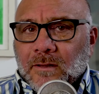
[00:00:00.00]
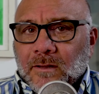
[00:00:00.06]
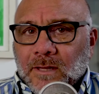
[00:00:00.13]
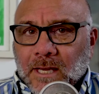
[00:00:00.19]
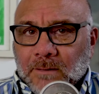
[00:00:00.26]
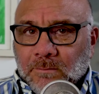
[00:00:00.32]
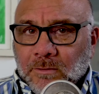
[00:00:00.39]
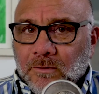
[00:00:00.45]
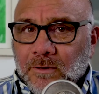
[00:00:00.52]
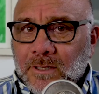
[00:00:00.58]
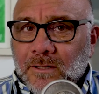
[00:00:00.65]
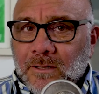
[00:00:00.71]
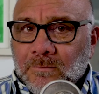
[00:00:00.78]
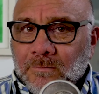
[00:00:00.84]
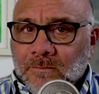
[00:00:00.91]
That
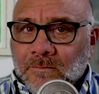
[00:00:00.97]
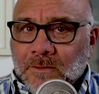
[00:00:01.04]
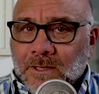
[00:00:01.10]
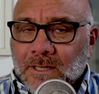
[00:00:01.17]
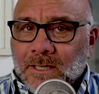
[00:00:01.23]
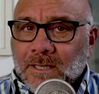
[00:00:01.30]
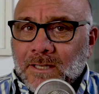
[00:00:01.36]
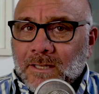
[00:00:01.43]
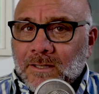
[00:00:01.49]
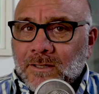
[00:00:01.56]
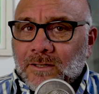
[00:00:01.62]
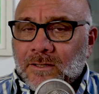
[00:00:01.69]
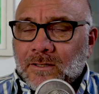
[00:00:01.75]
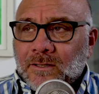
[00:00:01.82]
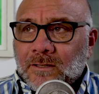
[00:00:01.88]
prism
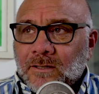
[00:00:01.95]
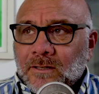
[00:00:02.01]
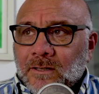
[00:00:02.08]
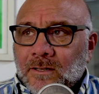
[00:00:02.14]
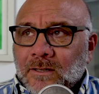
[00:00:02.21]
is